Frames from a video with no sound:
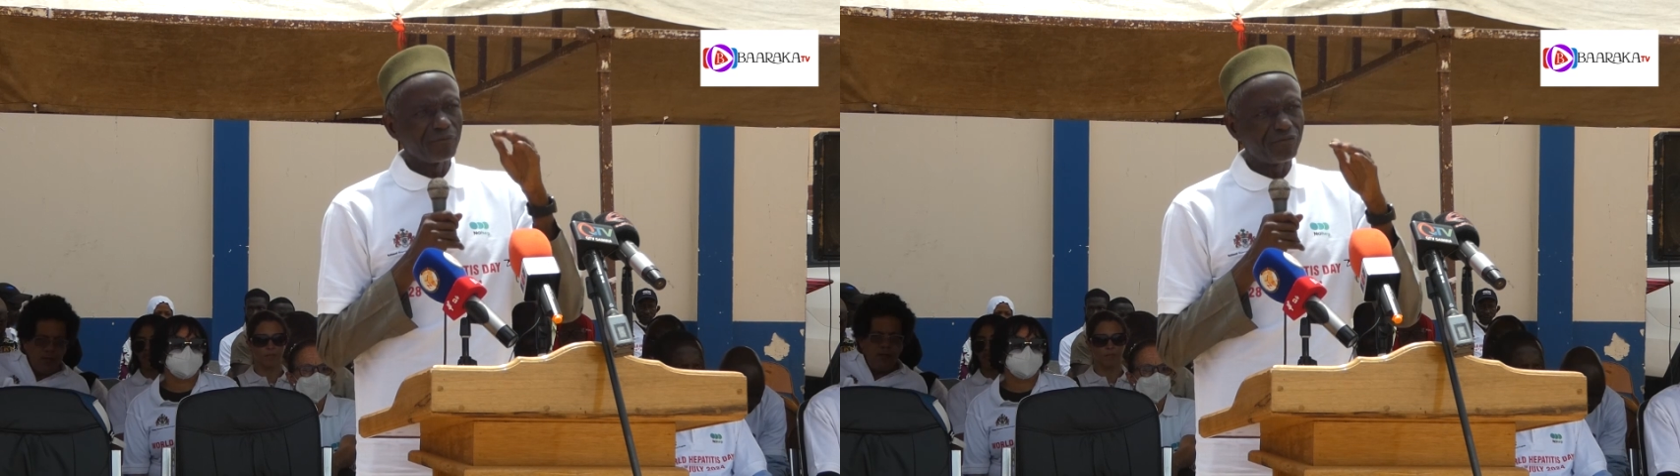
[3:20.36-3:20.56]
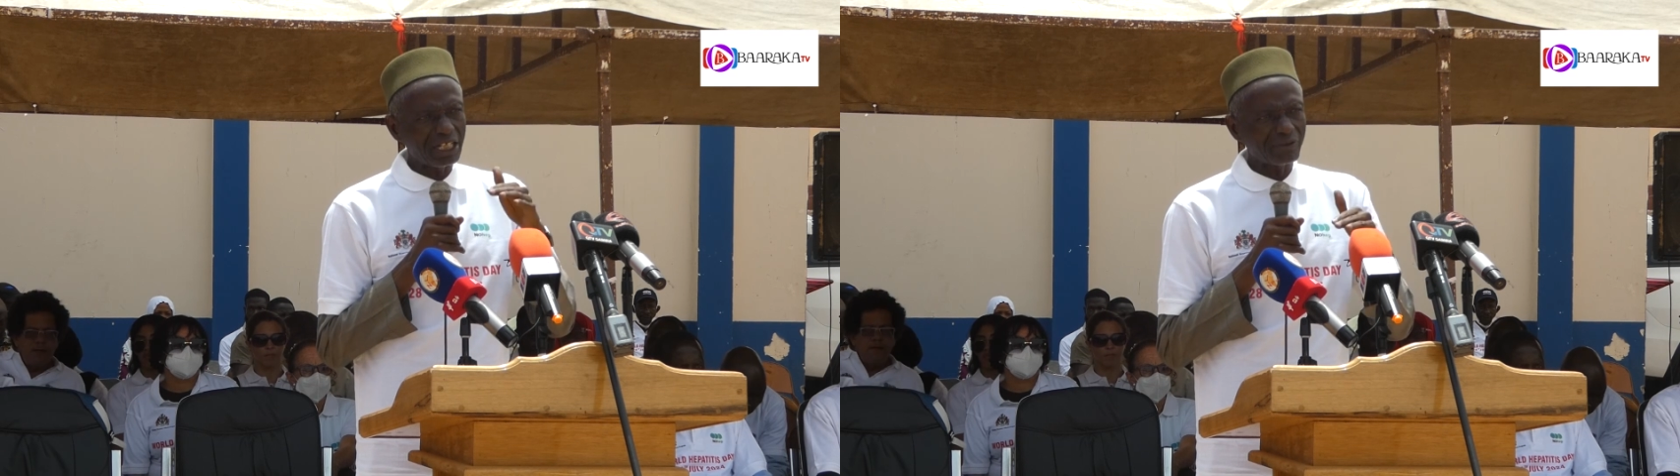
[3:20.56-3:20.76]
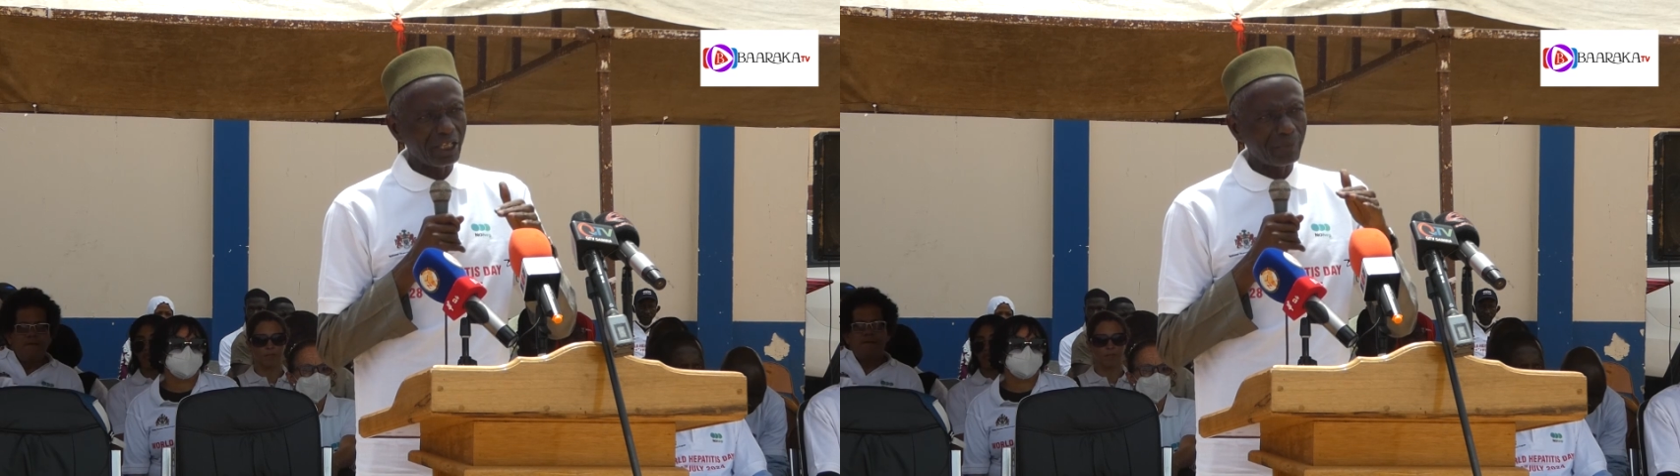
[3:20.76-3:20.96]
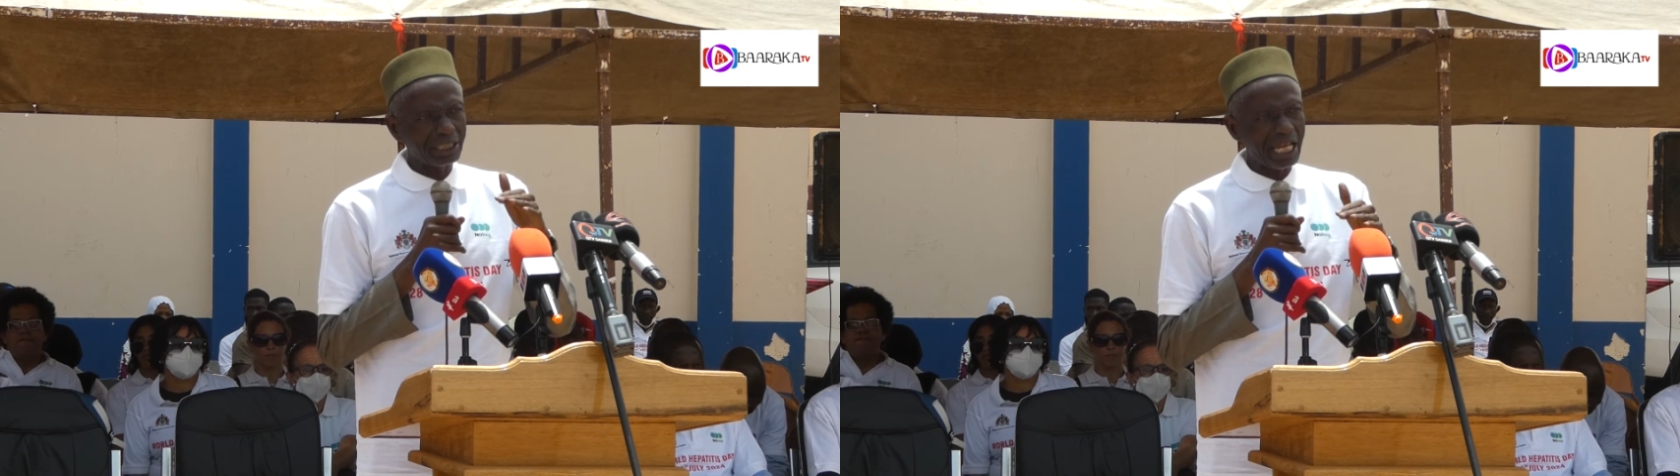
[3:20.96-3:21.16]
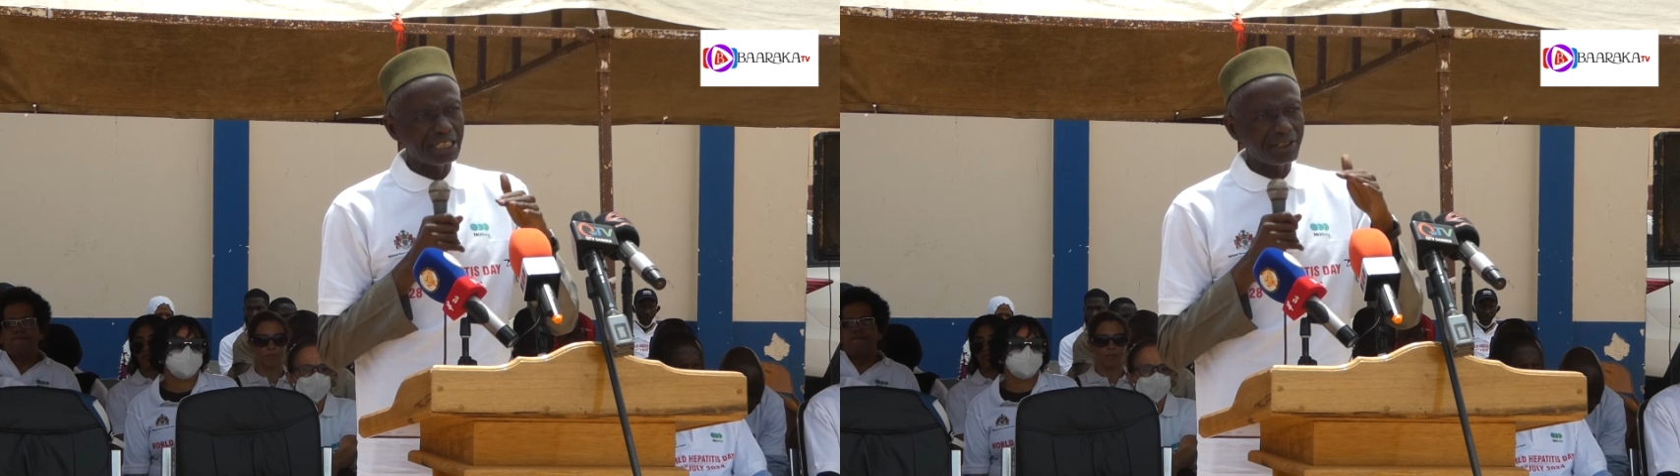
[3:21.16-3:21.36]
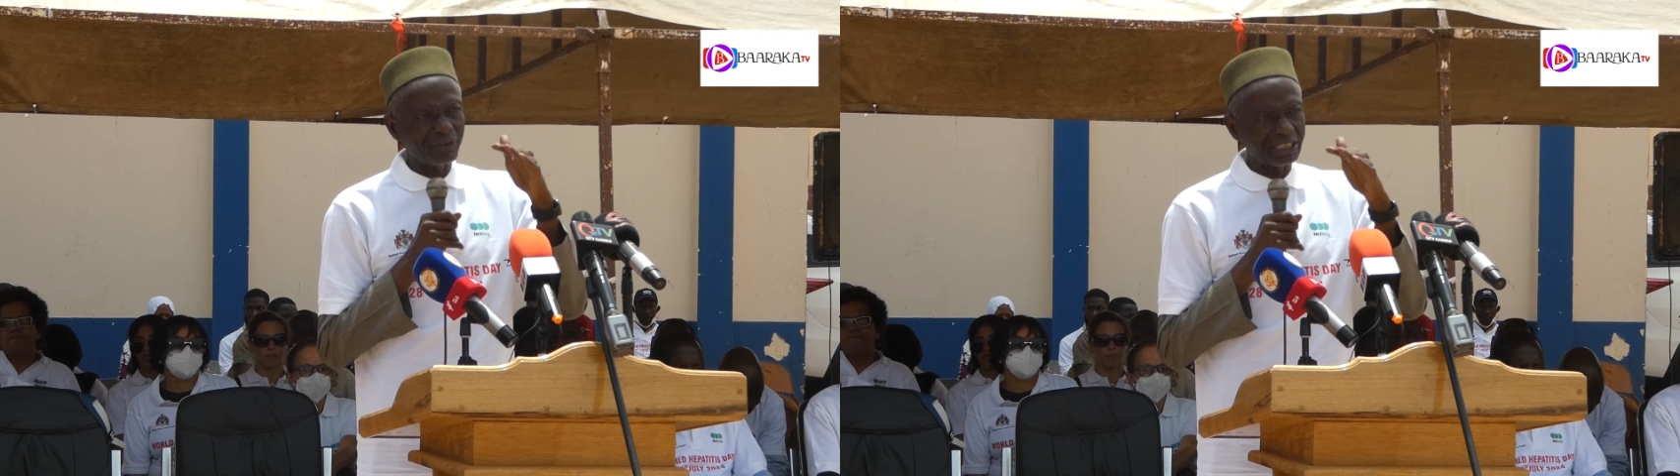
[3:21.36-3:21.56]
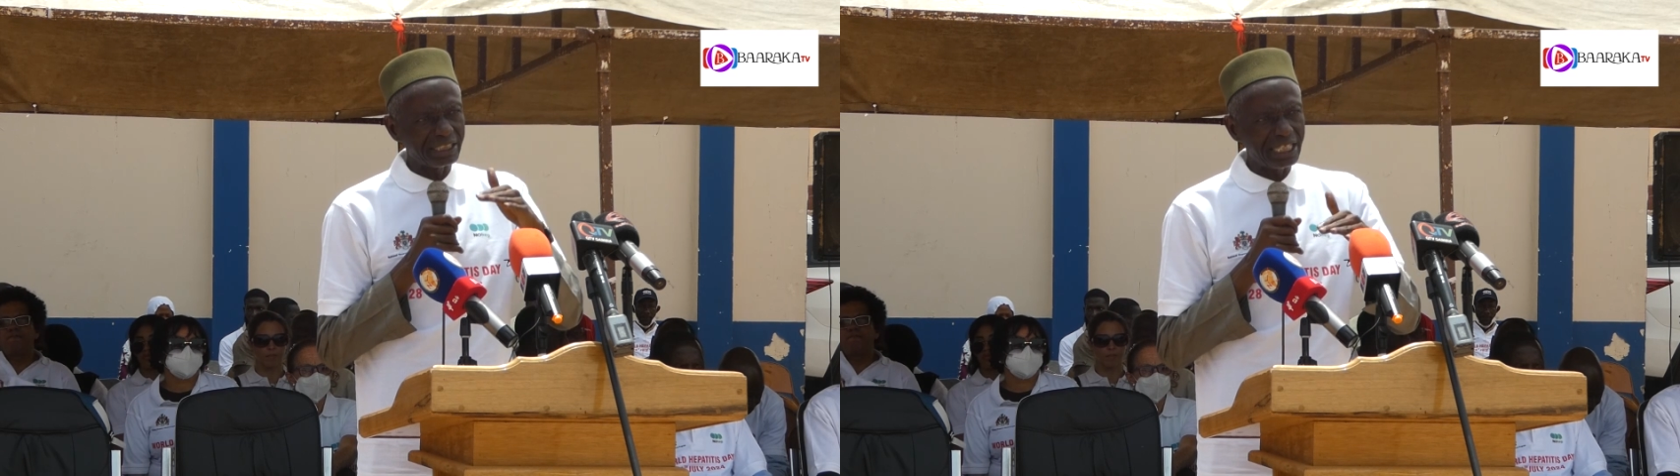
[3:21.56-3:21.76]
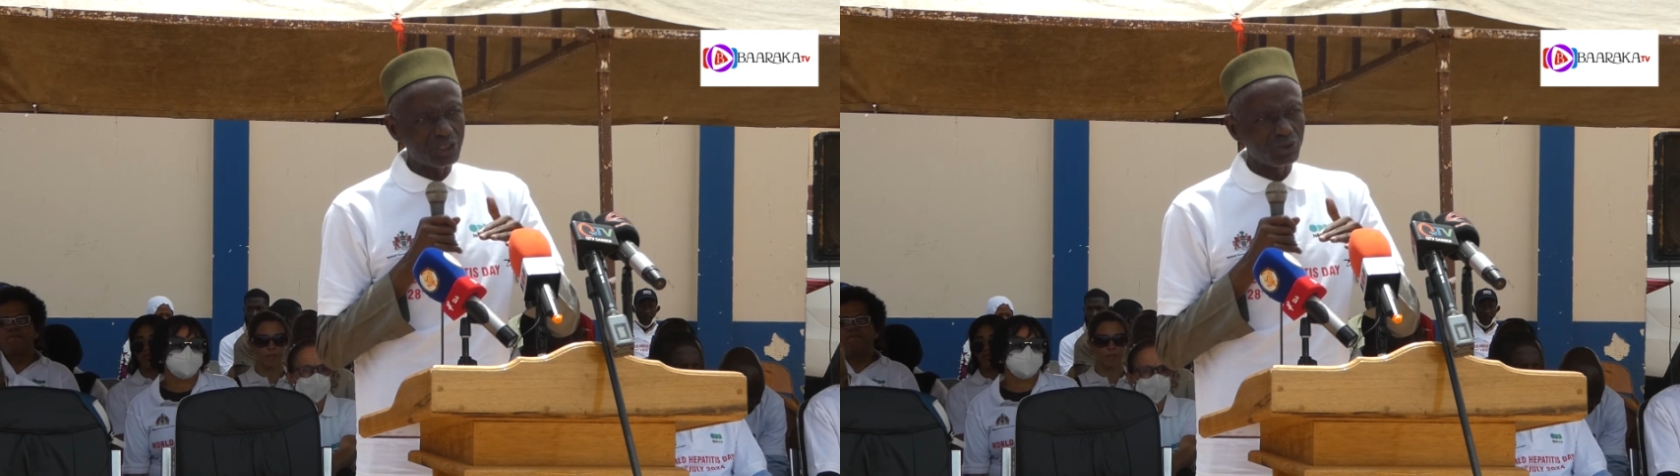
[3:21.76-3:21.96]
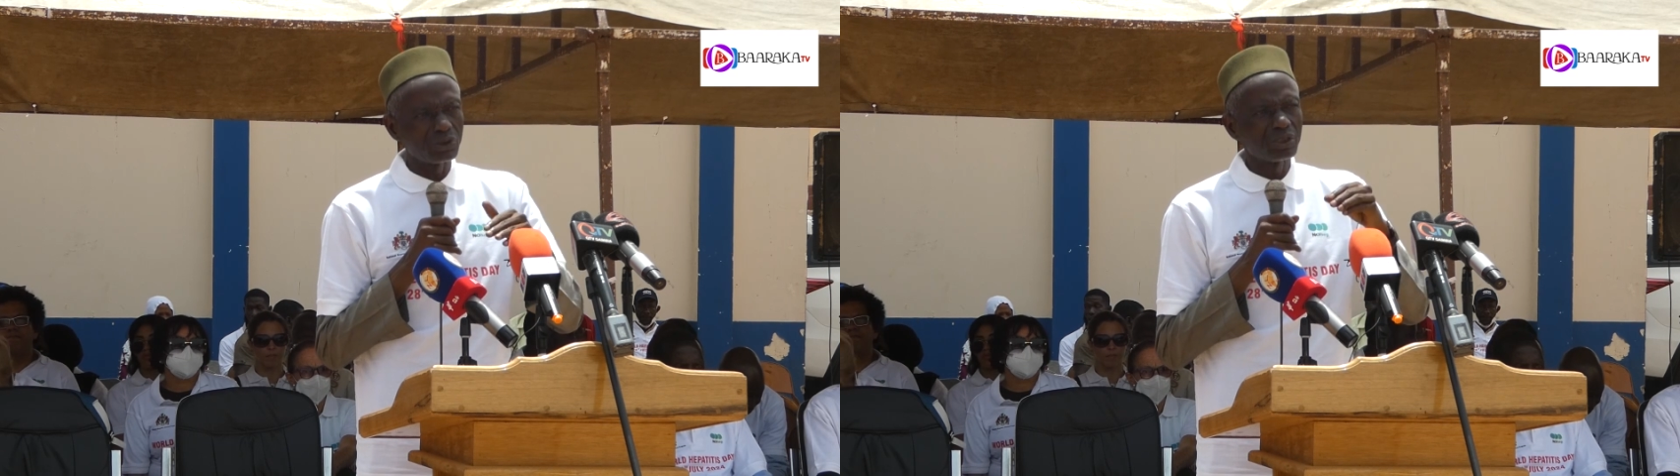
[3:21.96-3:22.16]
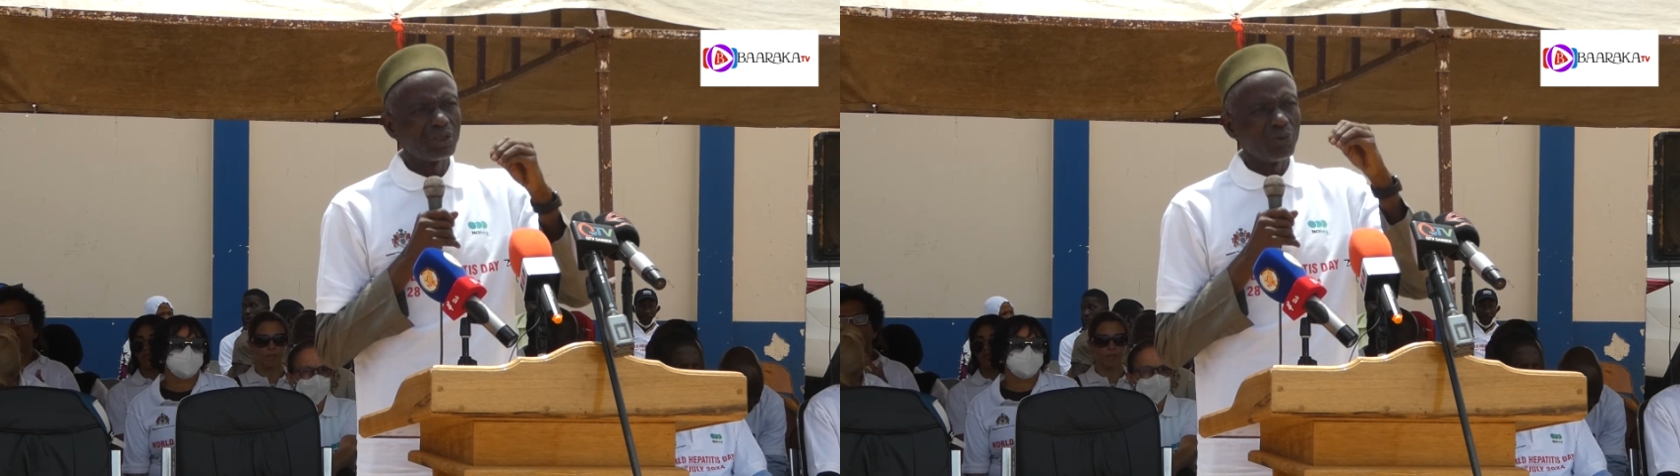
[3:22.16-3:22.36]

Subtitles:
hepatitis vaccination